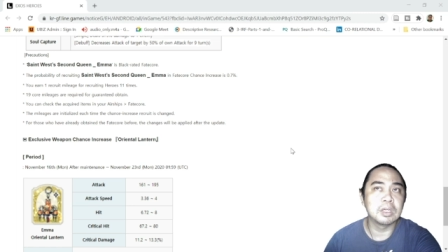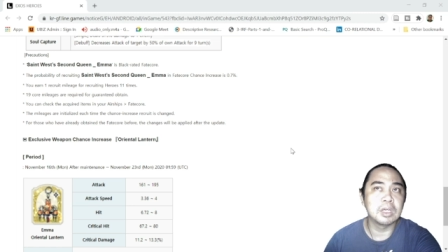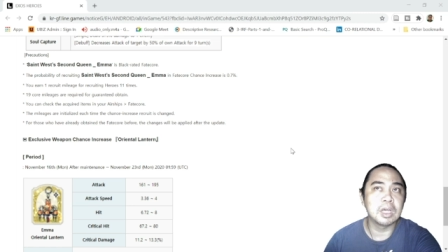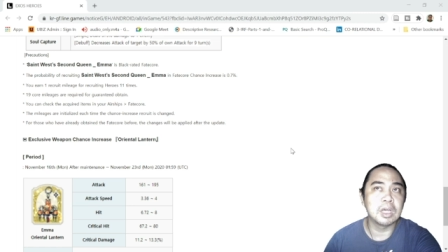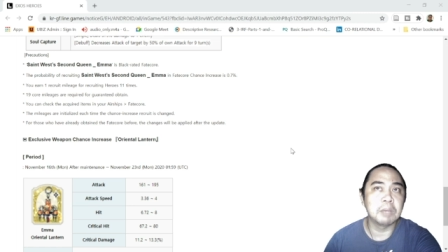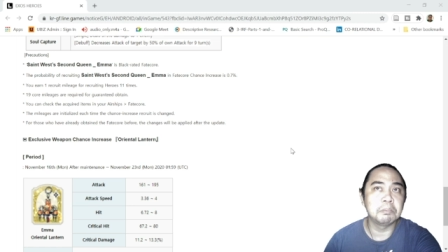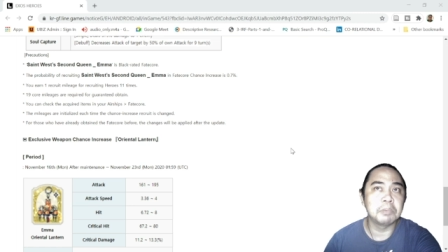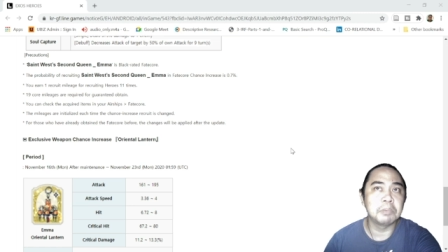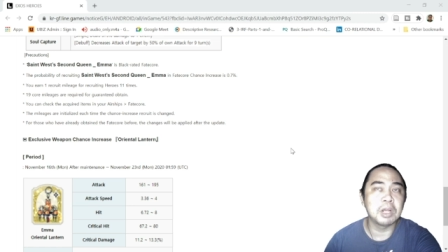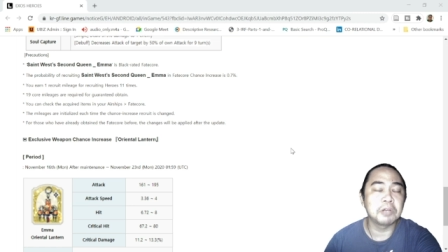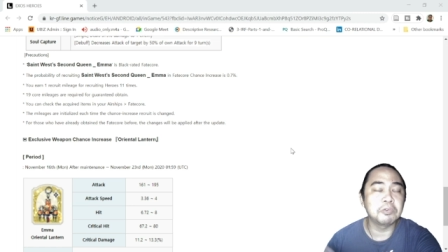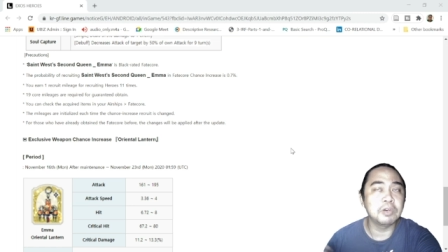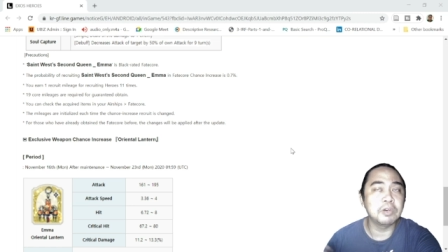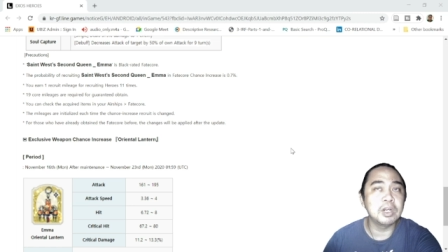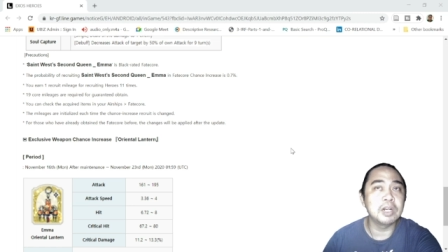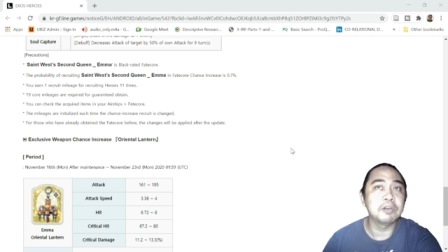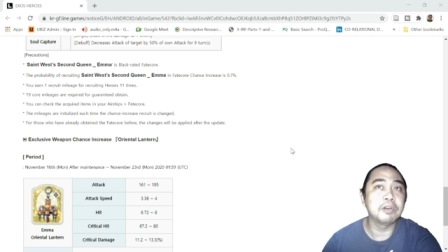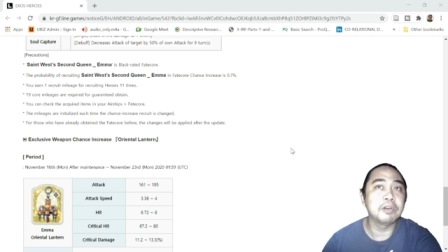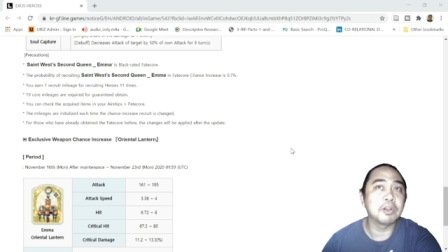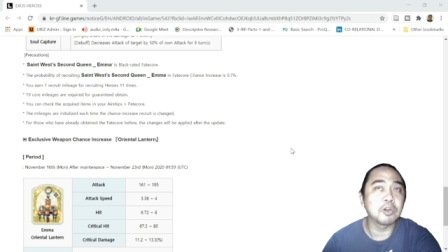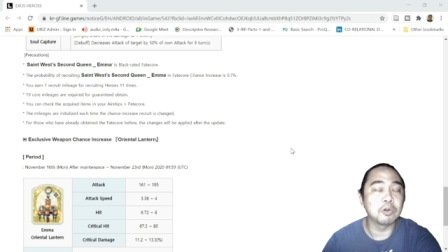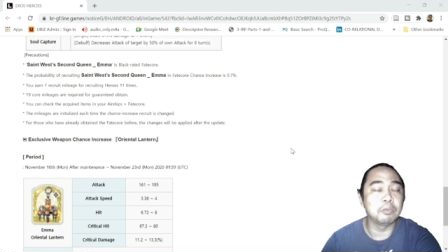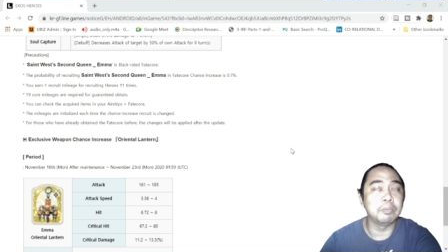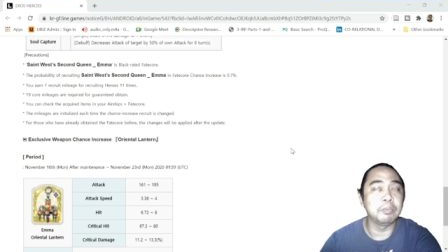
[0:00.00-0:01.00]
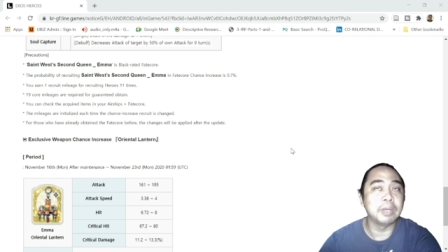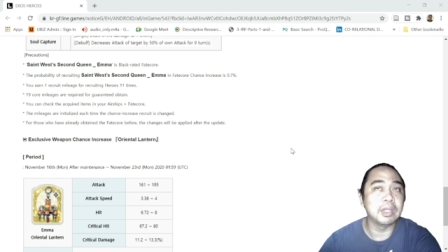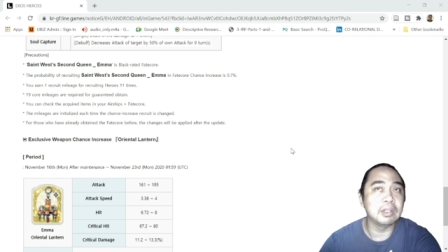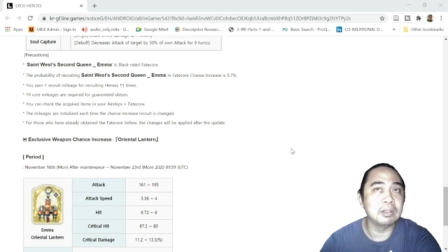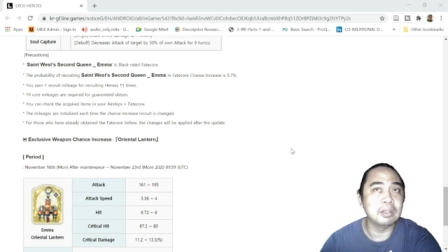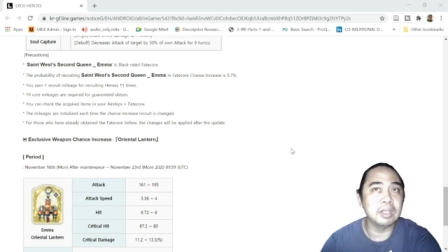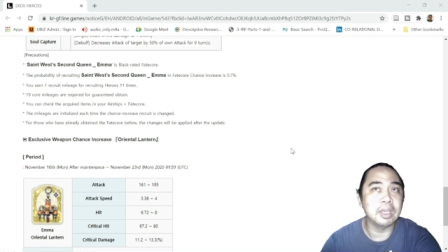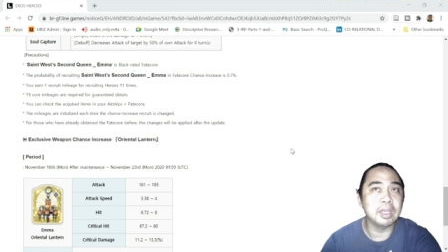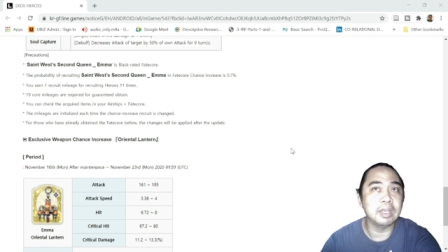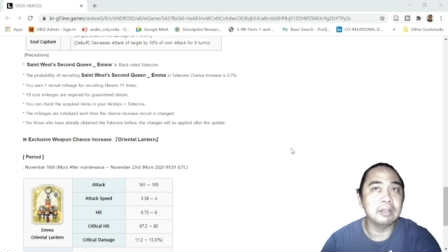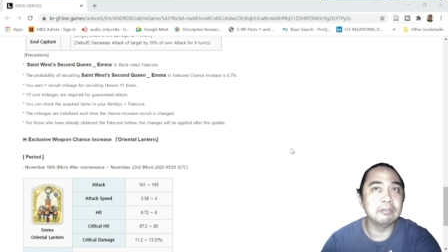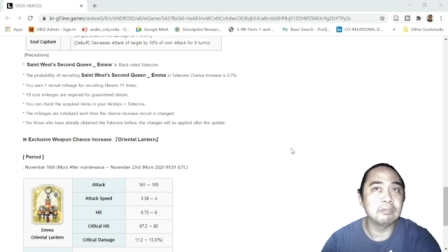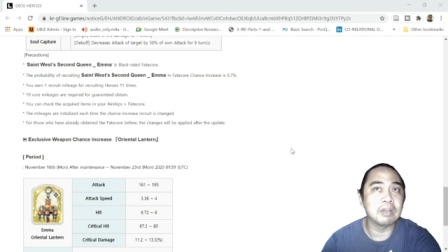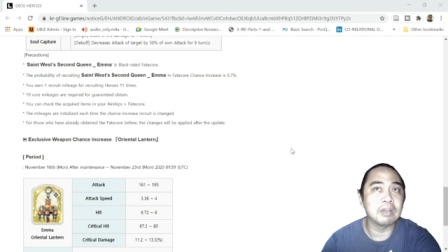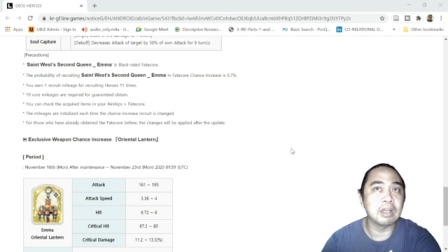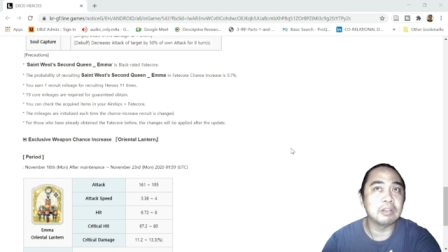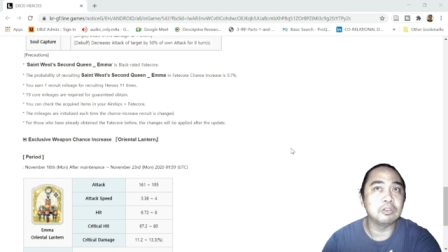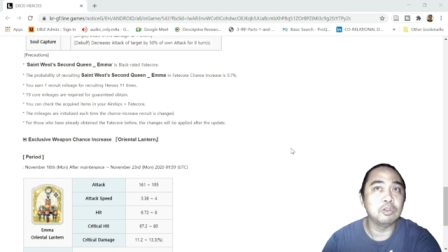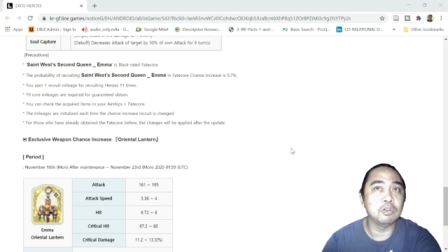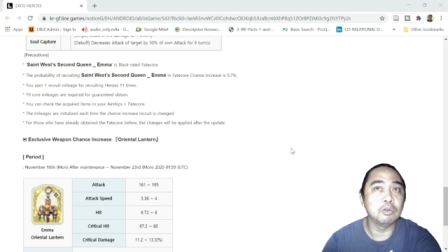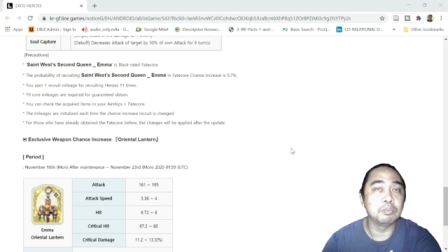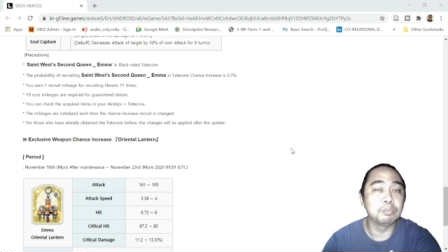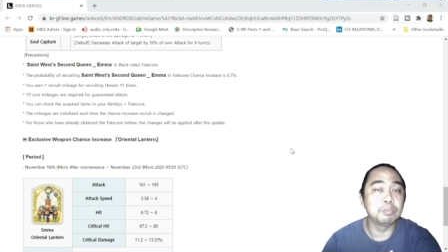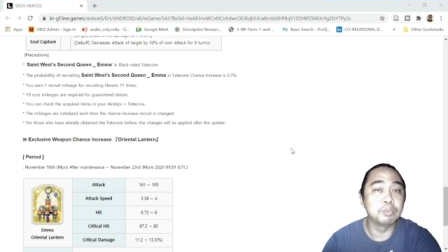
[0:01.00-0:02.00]
I'm not really recommending
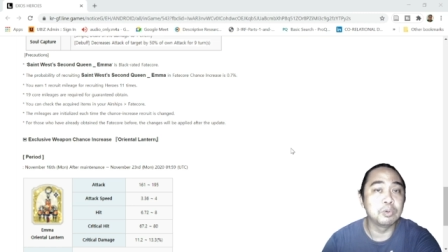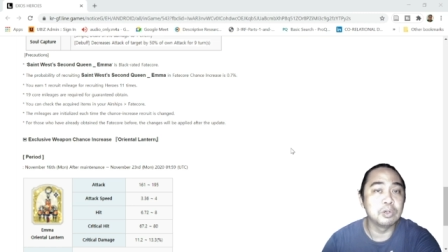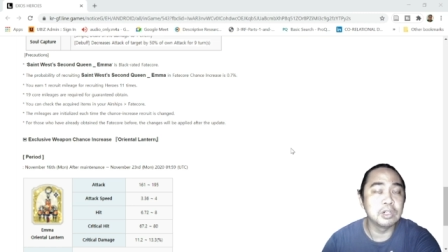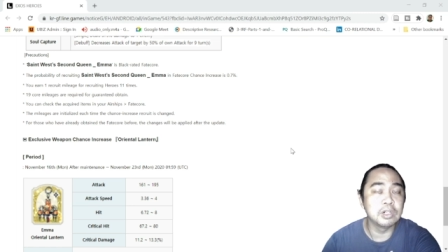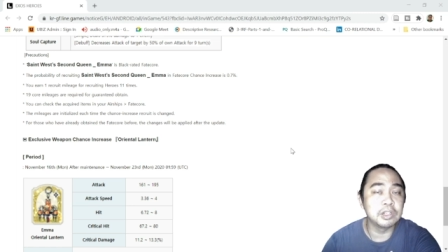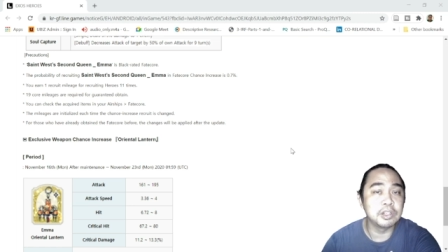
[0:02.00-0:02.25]
that you pull